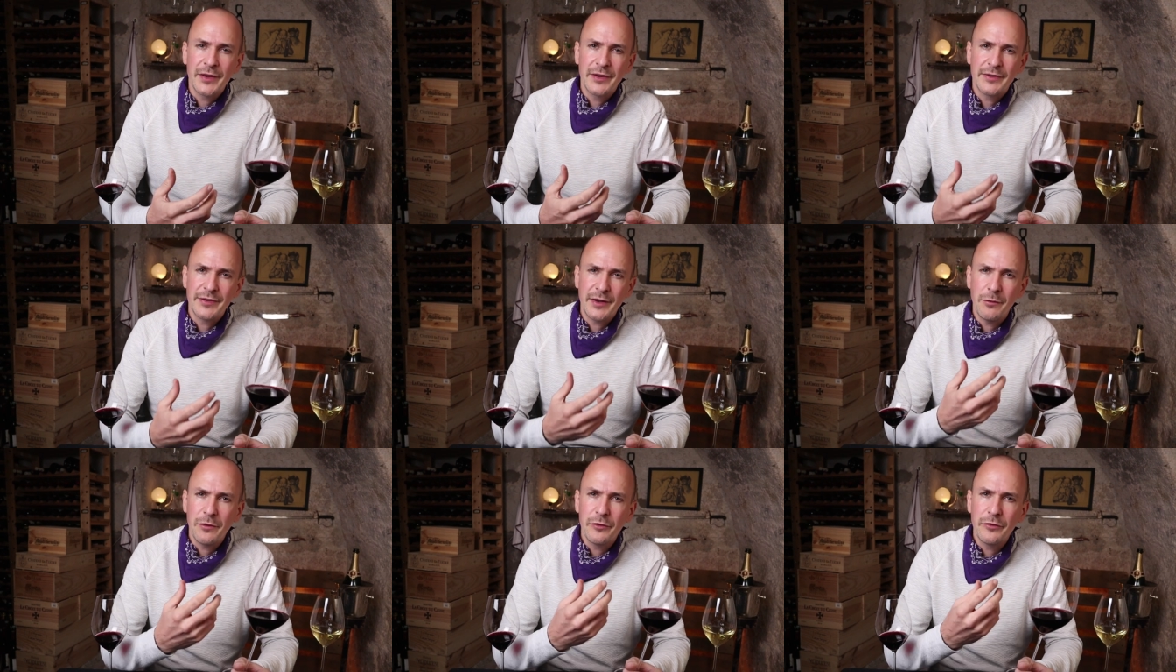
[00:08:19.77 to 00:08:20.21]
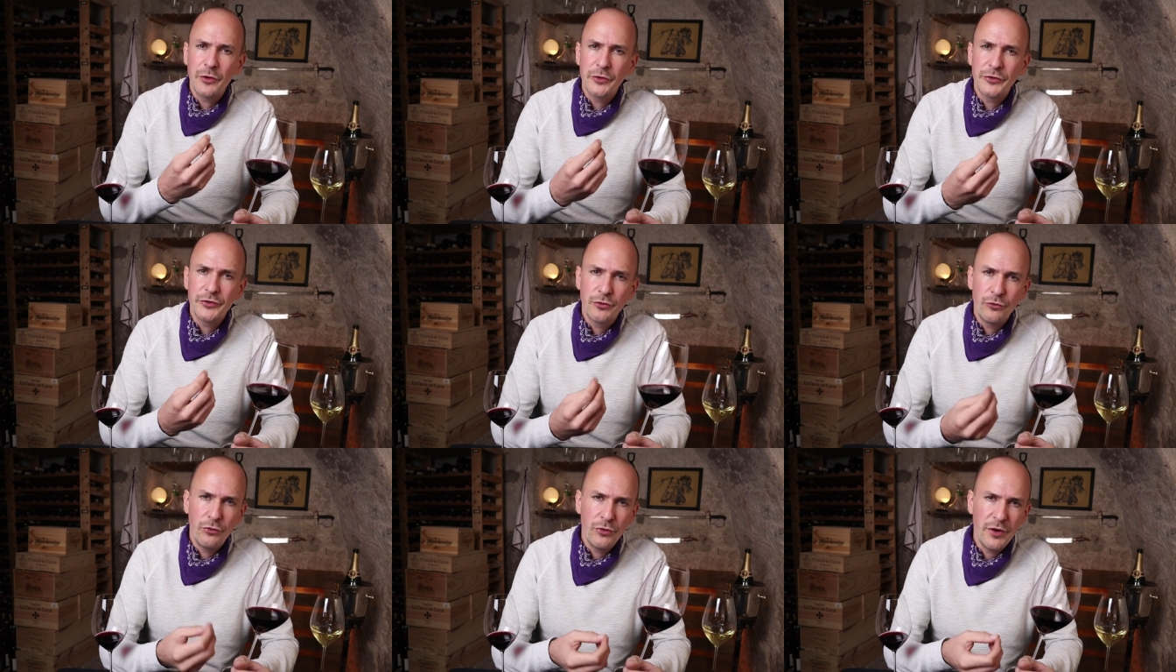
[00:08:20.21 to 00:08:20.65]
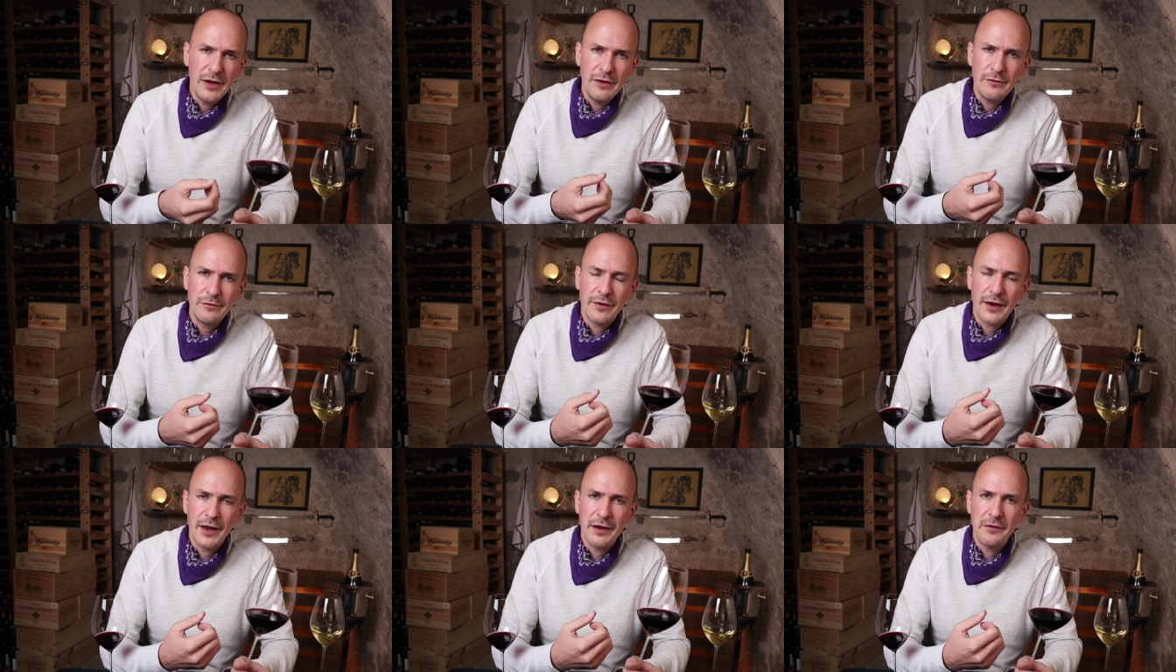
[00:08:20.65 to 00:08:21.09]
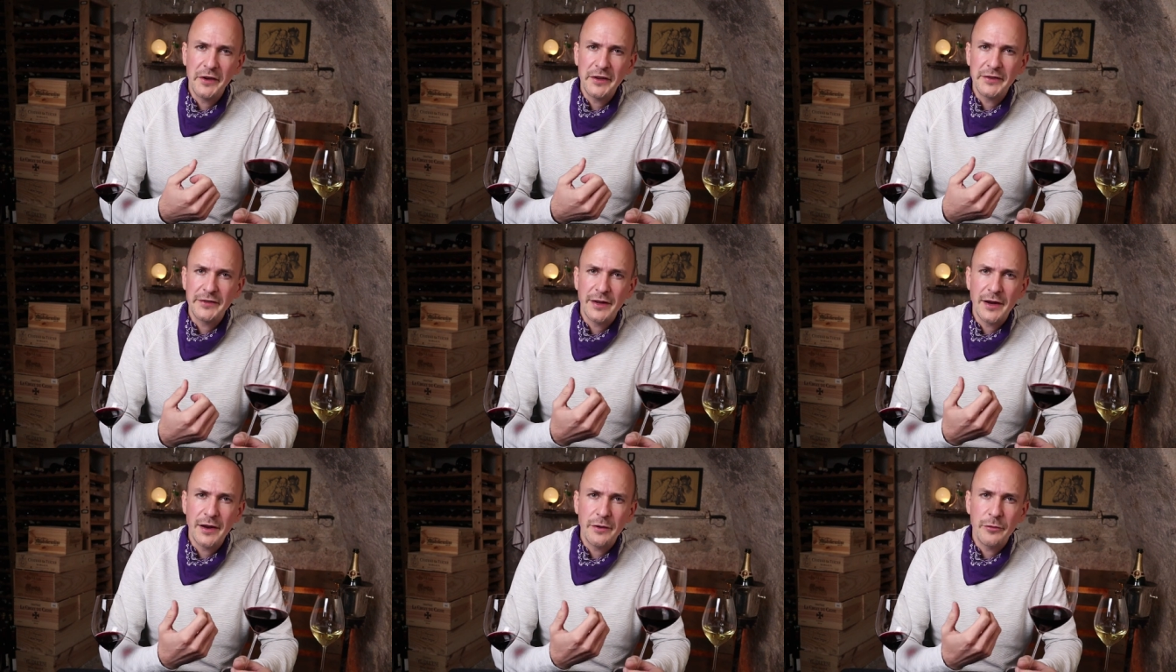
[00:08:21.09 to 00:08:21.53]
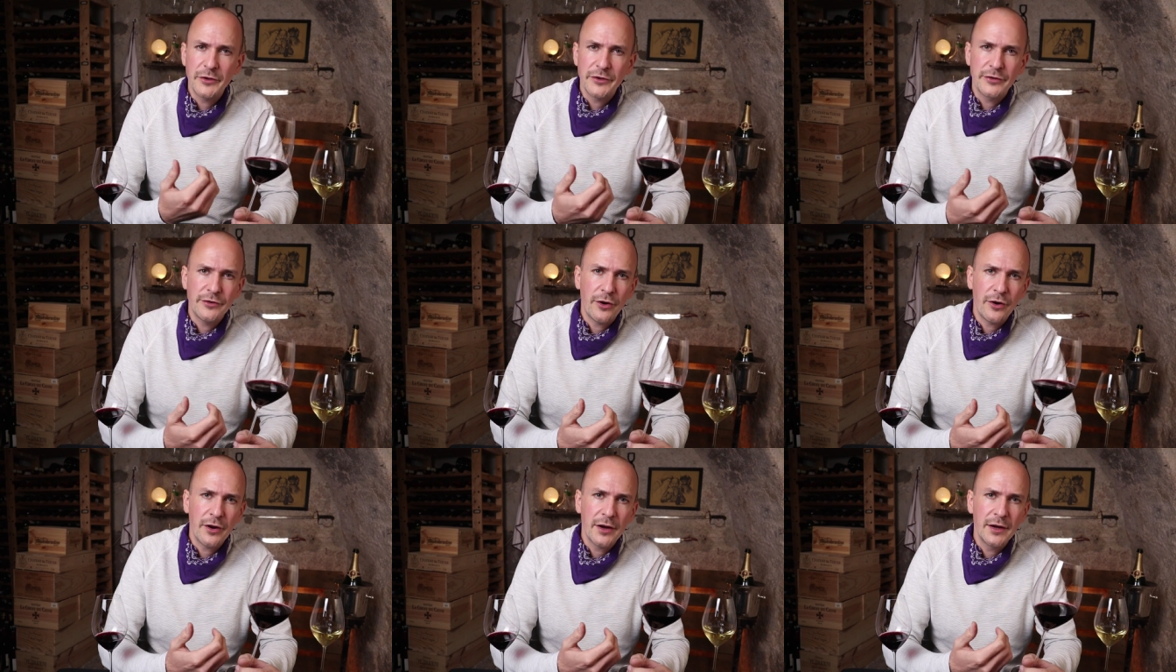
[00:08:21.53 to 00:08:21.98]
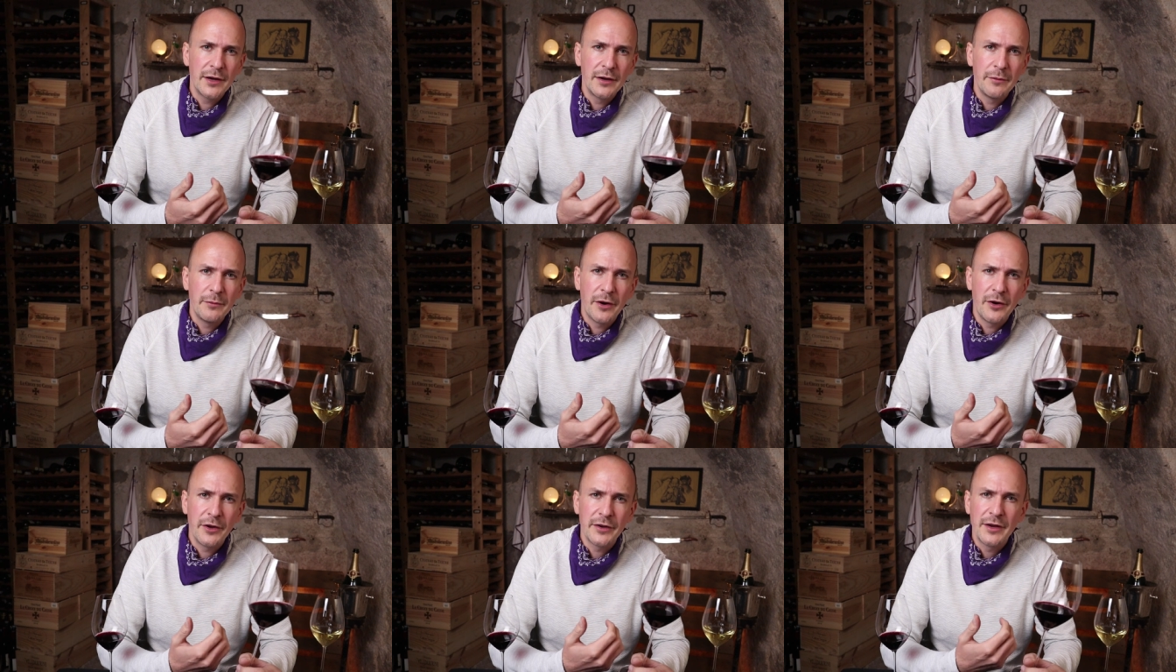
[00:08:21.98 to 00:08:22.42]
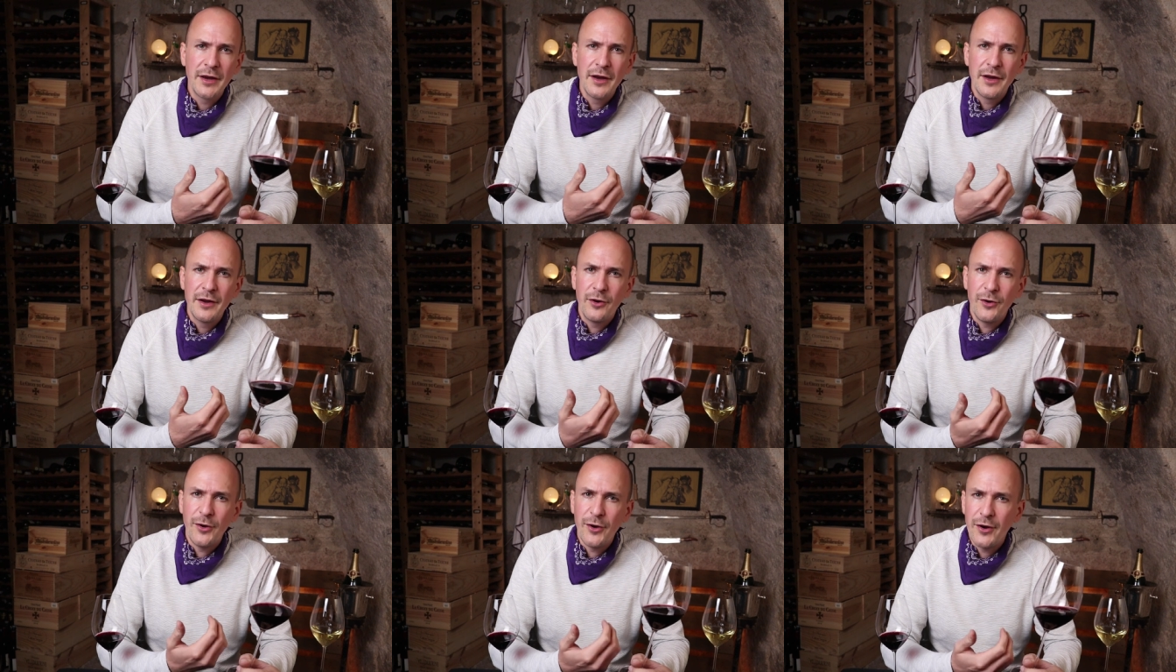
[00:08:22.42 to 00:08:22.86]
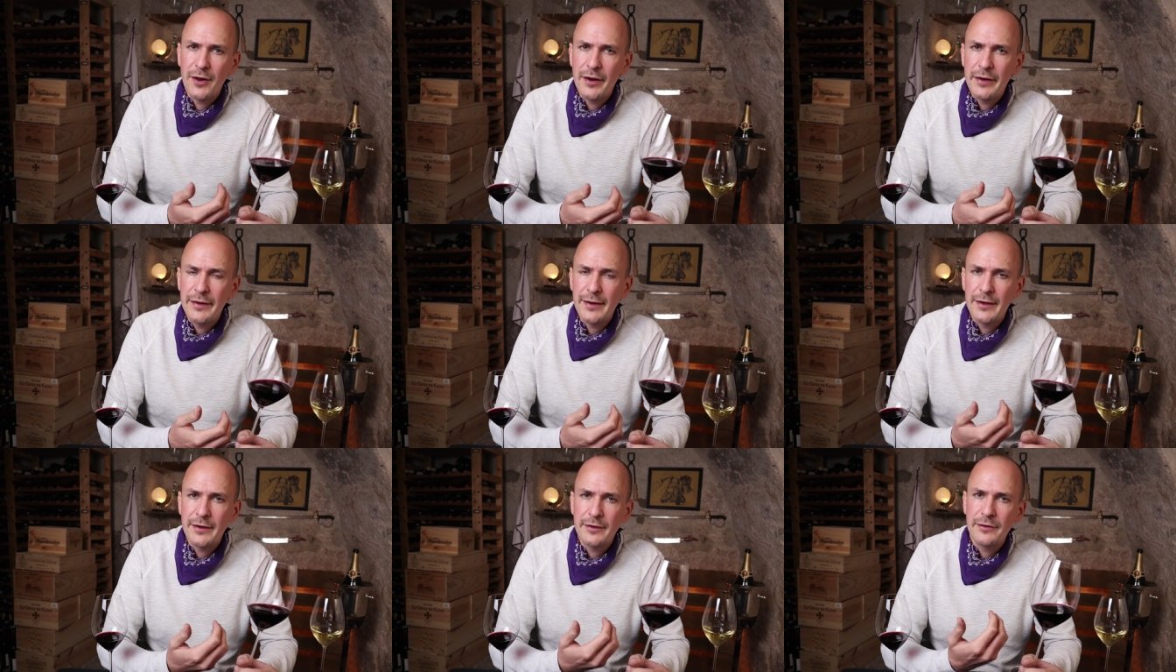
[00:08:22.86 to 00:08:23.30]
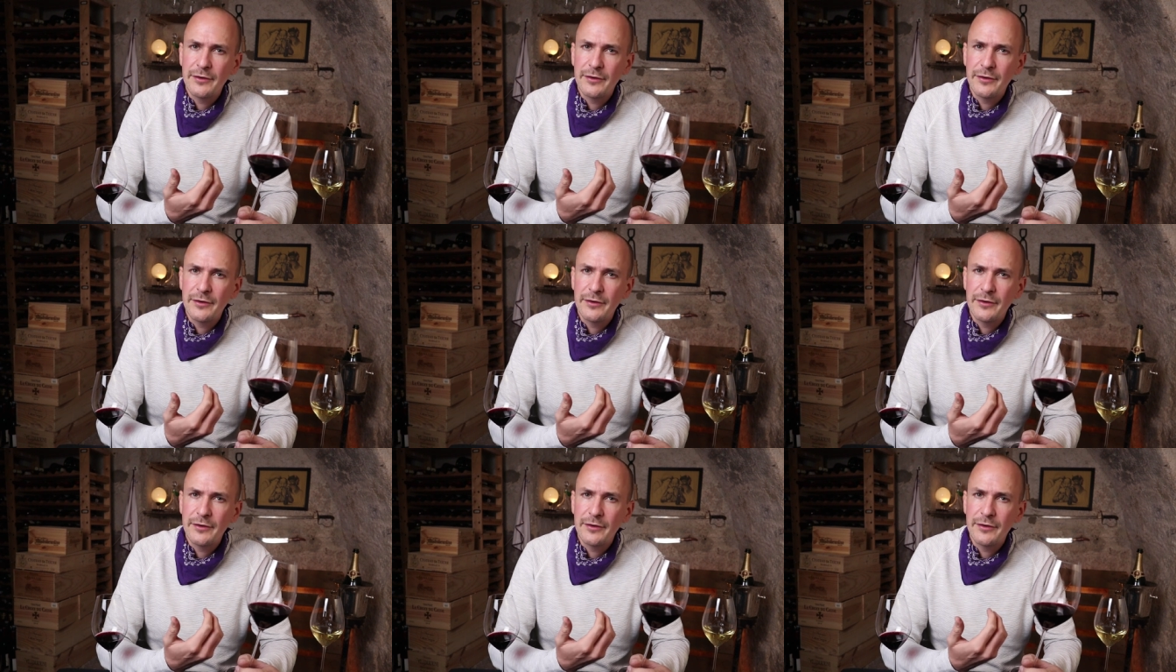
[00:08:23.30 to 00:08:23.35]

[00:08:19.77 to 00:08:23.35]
Some of those green flavors that I was talking about earlier.